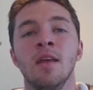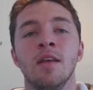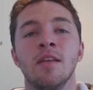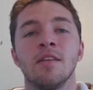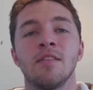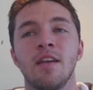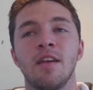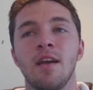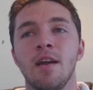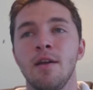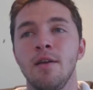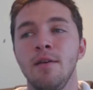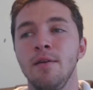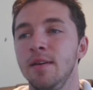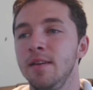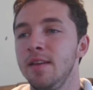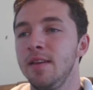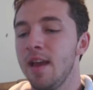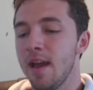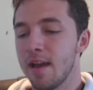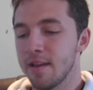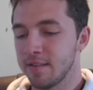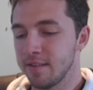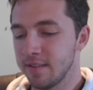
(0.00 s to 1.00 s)
So
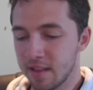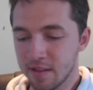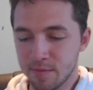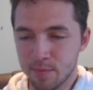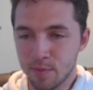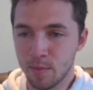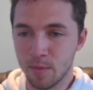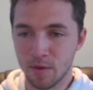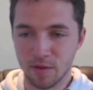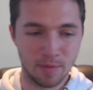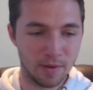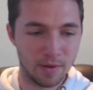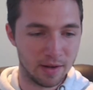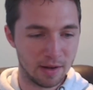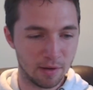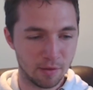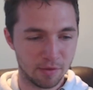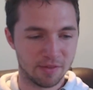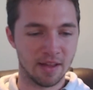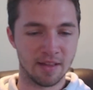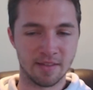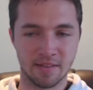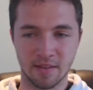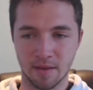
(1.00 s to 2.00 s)
yeah, so that's pretty much my little
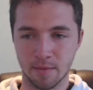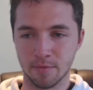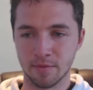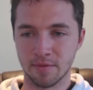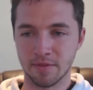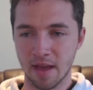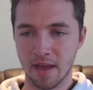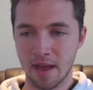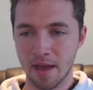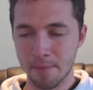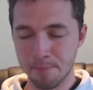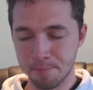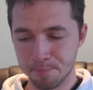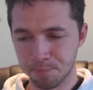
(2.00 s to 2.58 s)
setup there.